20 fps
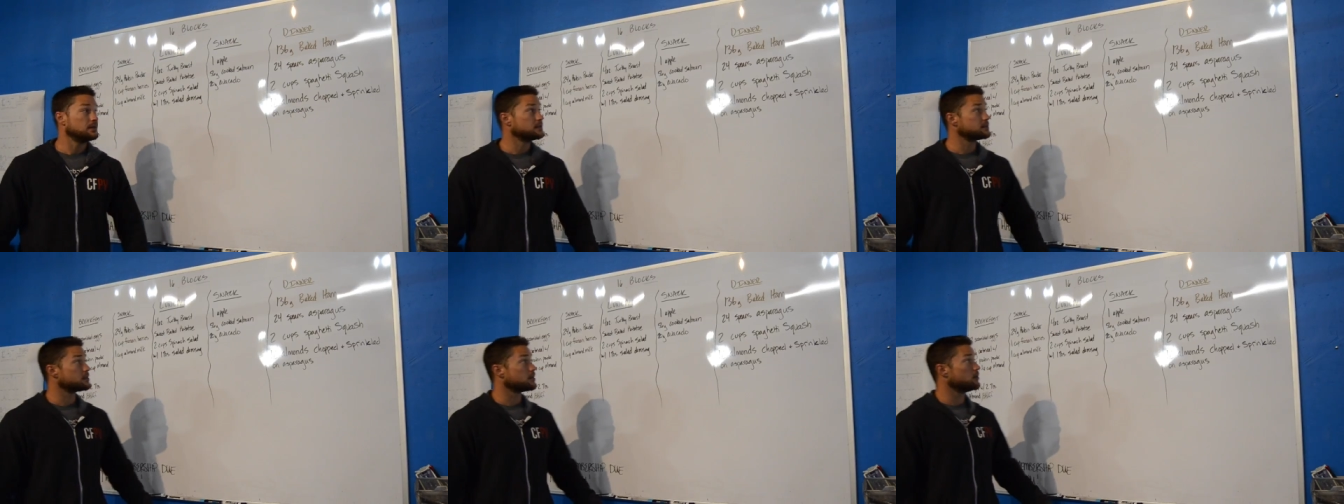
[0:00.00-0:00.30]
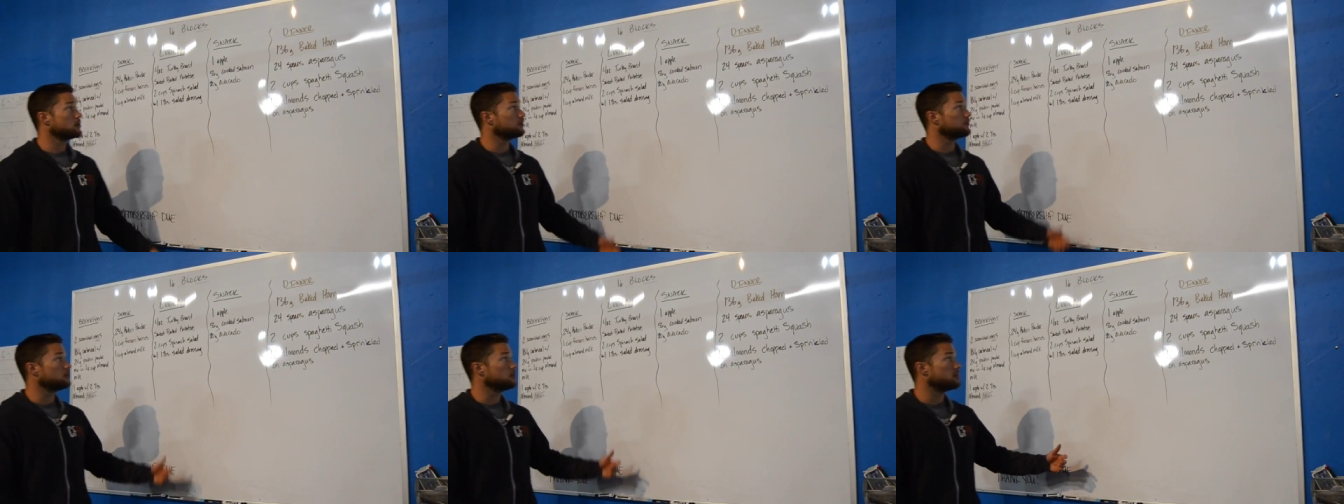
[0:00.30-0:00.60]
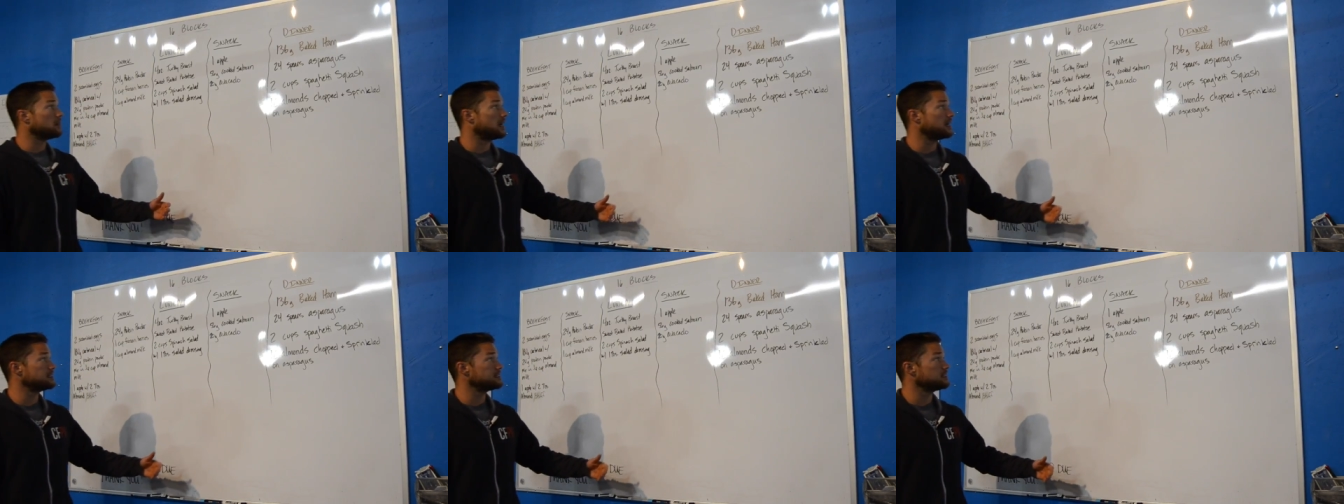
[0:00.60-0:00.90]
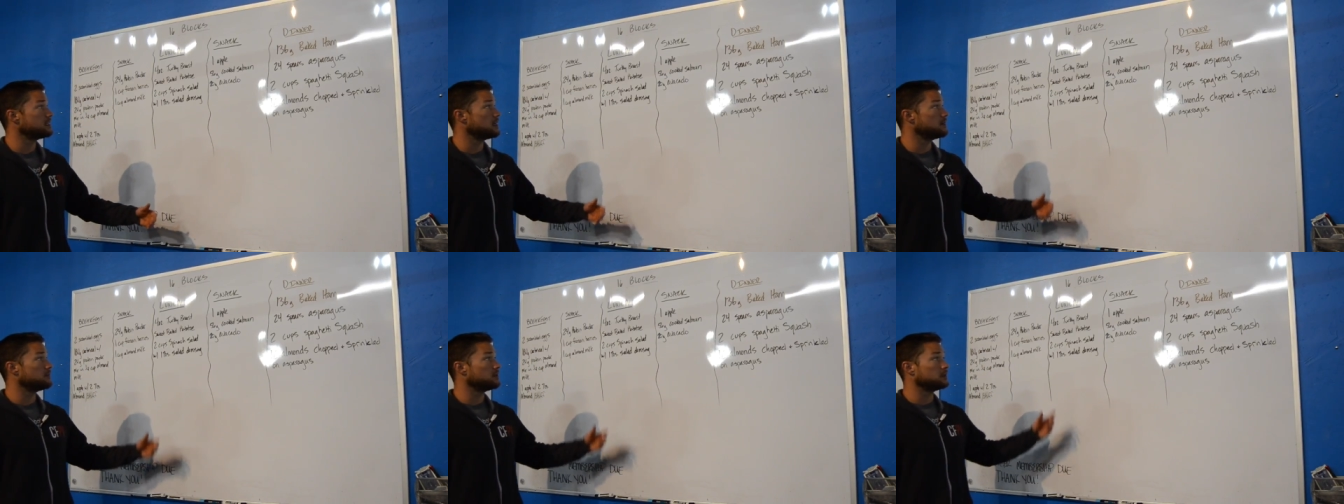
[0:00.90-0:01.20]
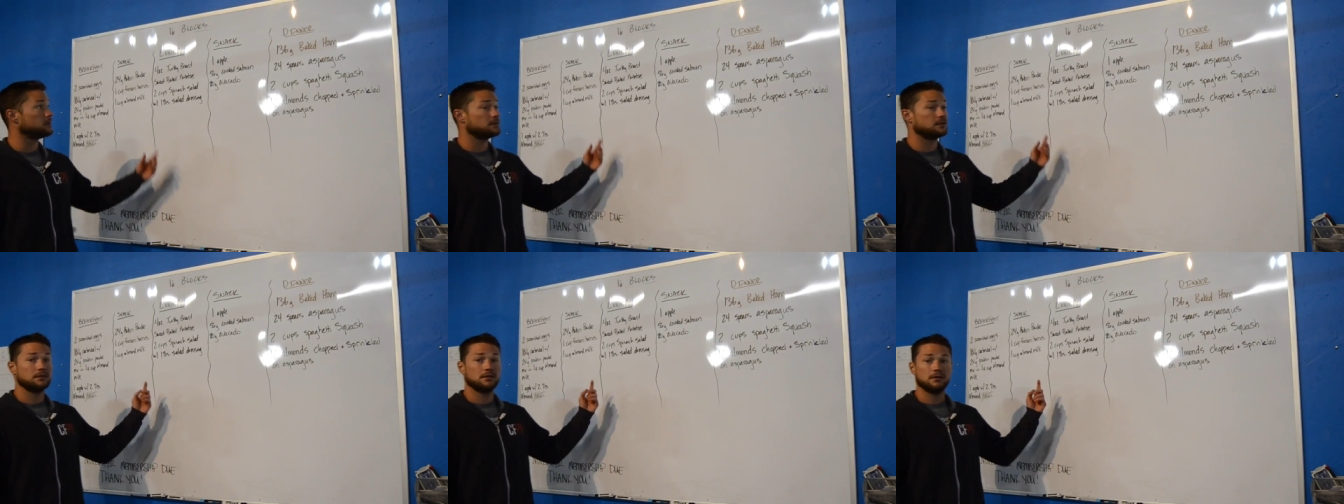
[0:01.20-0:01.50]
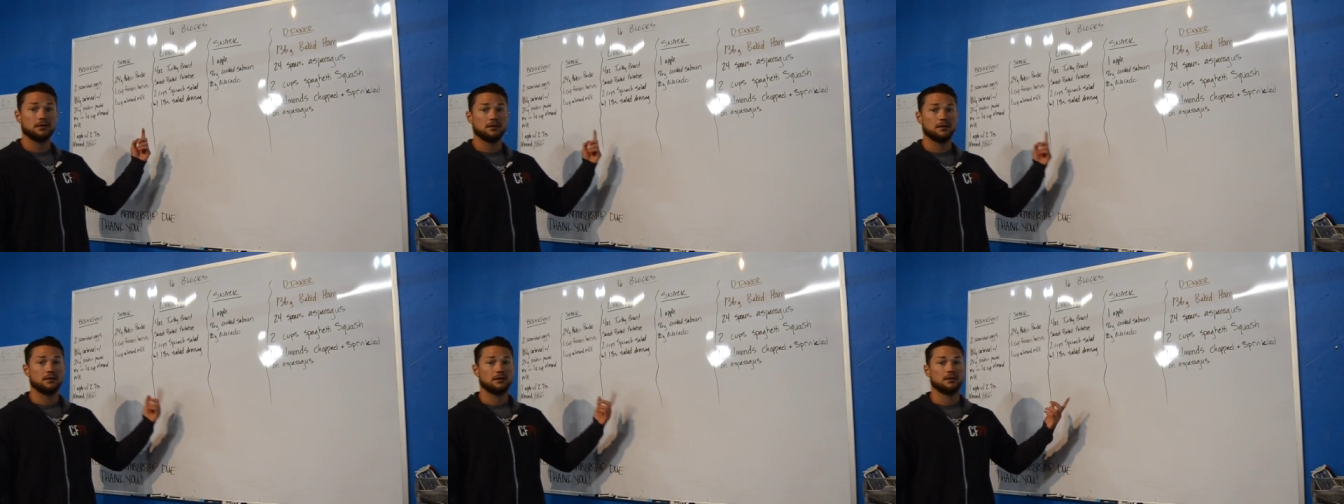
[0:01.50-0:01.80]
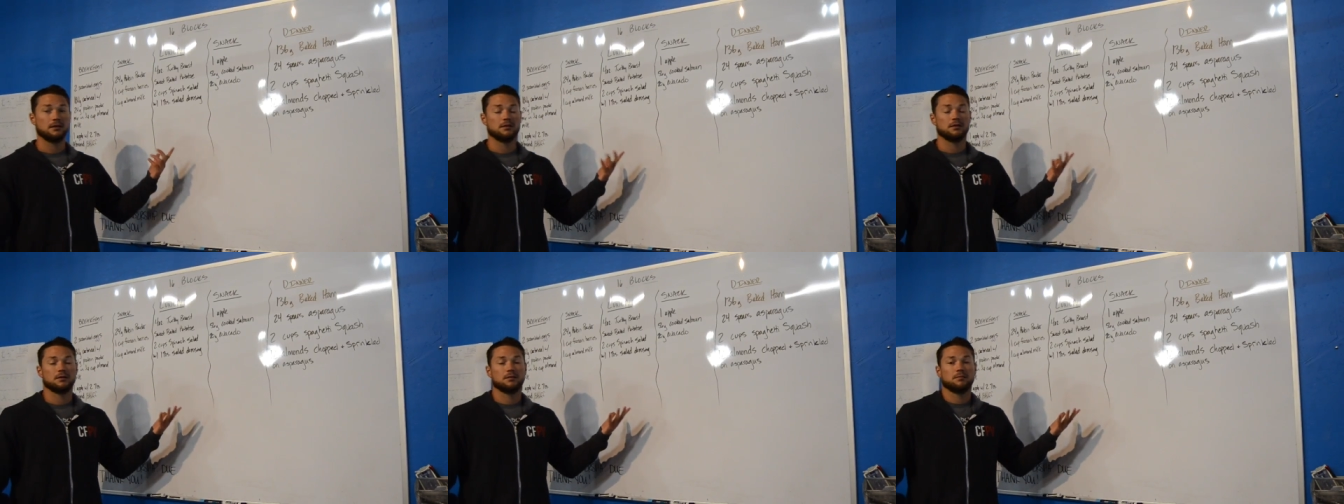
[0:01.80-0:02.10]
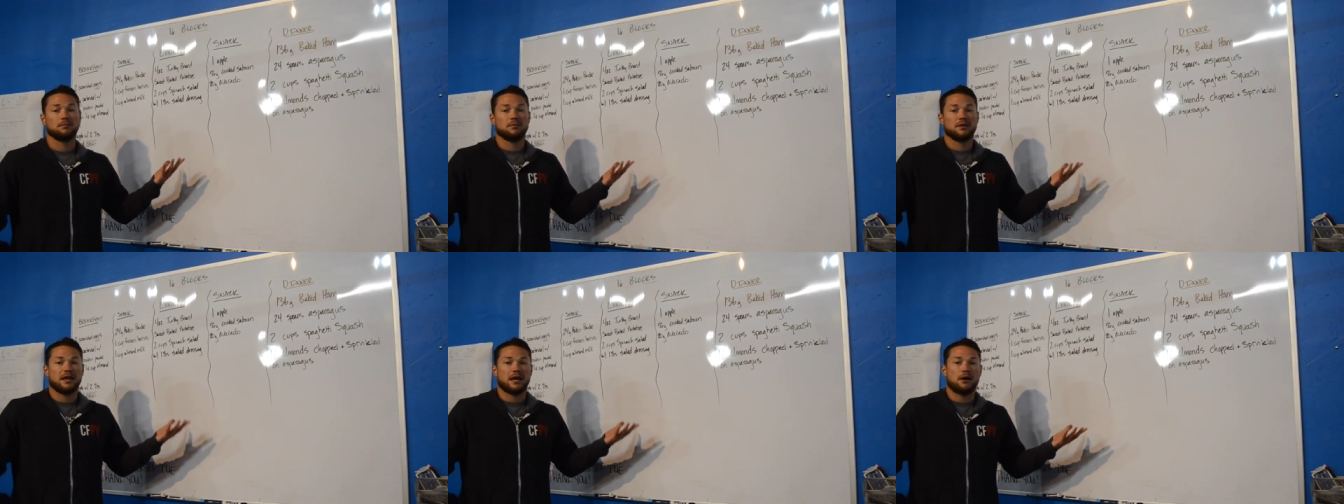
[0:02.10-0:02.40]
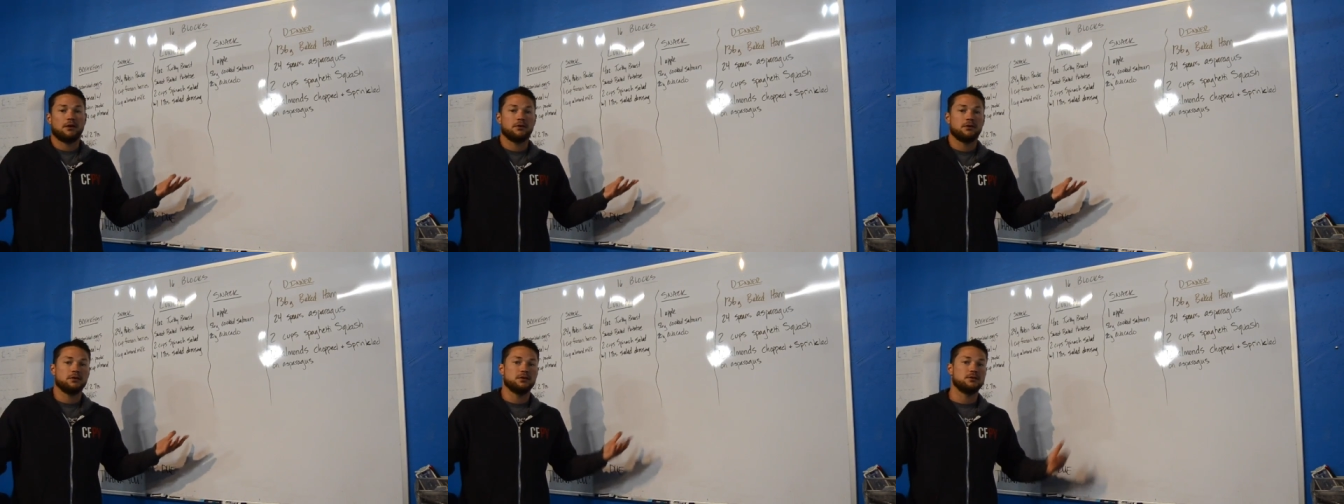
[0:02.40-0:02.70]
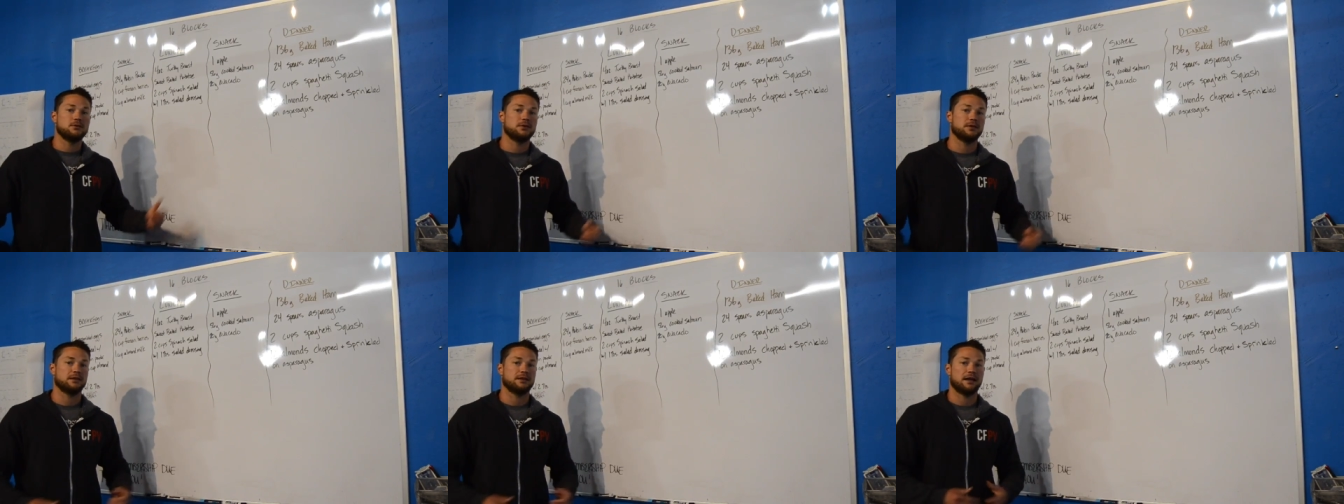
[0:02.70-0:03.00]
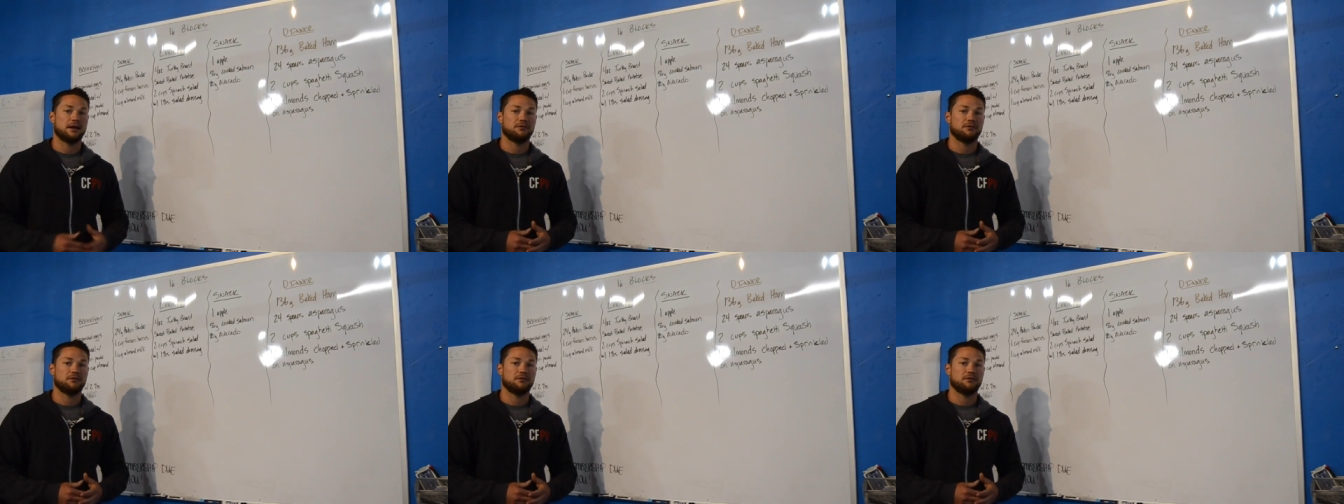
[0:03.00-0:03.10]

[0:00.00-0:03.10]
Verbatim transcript: So if you buy salmon, count on doing